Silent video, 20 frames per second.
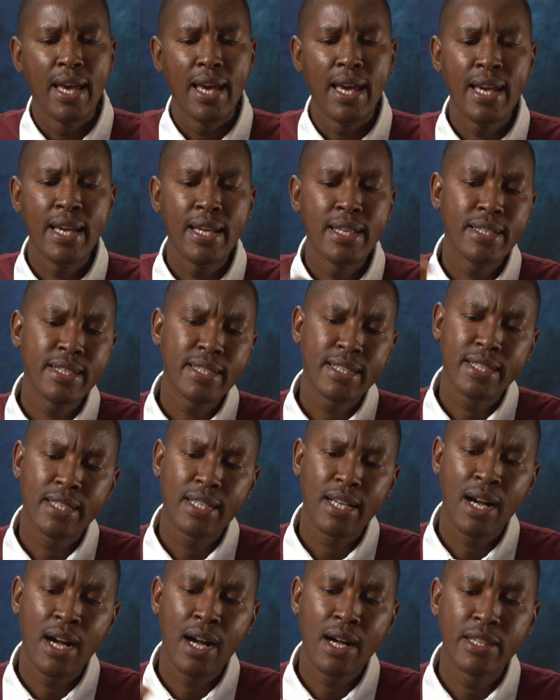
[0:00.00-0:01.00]
And
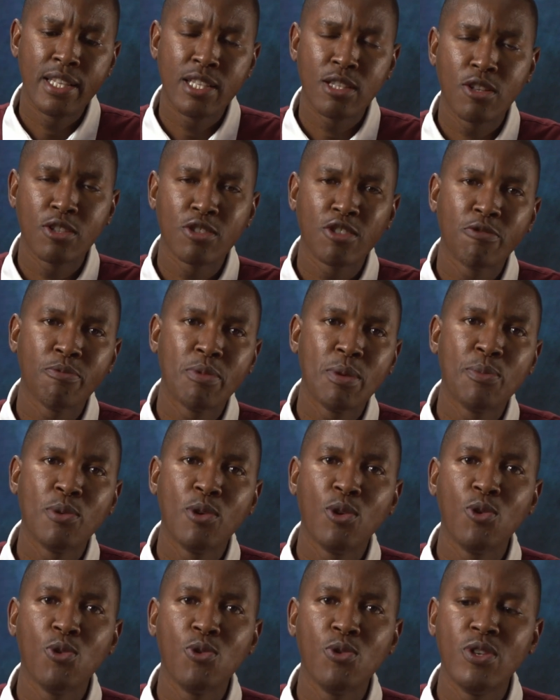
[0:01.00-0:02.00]
there's lots of people
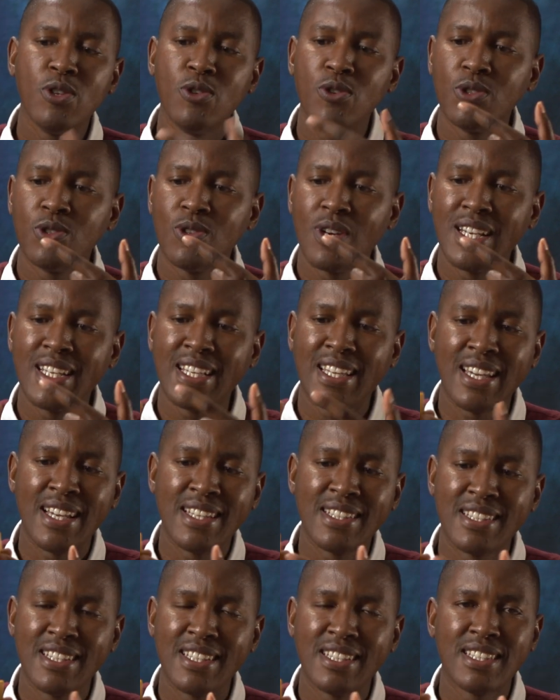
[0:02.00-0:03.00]
who usually get
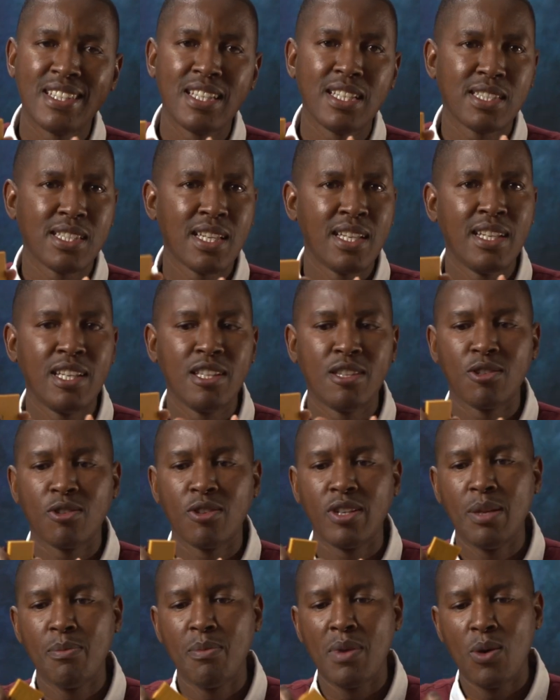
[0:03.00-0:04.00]
these things and they throw
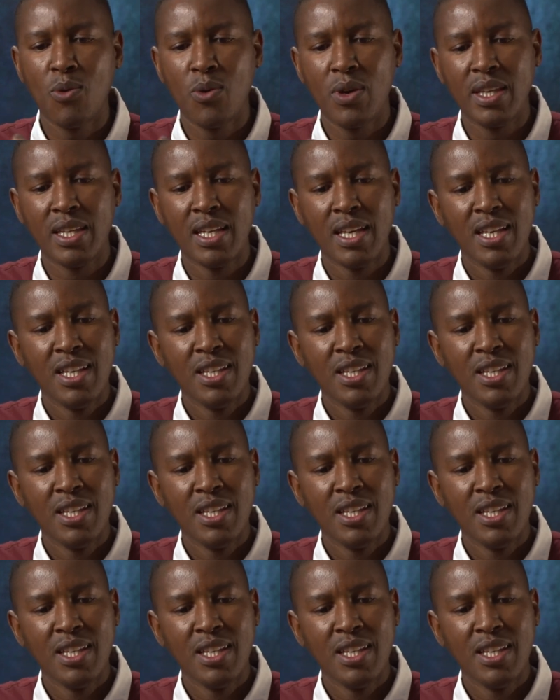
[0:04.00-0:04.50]
them away.